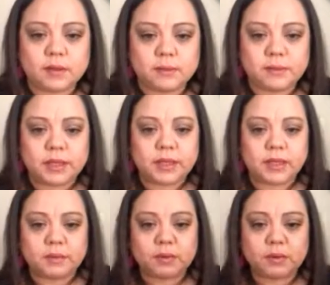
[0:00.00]
My
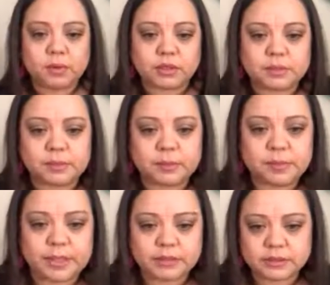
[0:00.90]
neighbor wants me to
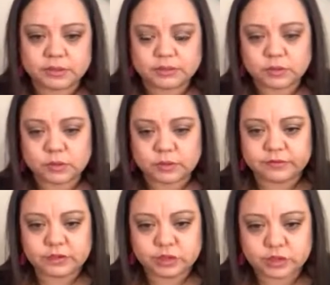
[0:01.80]
paint some sort of
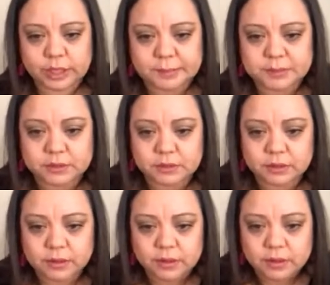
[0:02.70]
stripes
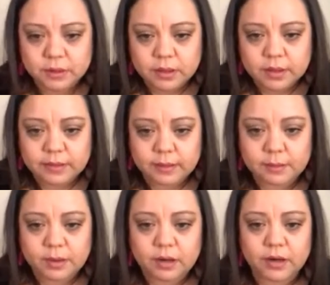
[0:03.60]
on the
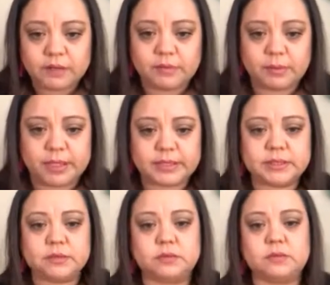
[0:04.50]
bar of a
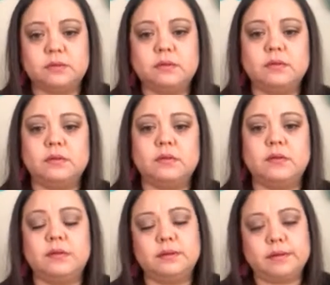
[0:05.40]
bicycle.
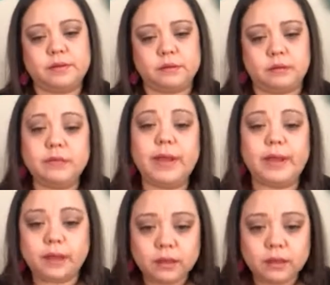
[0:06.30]
Okay.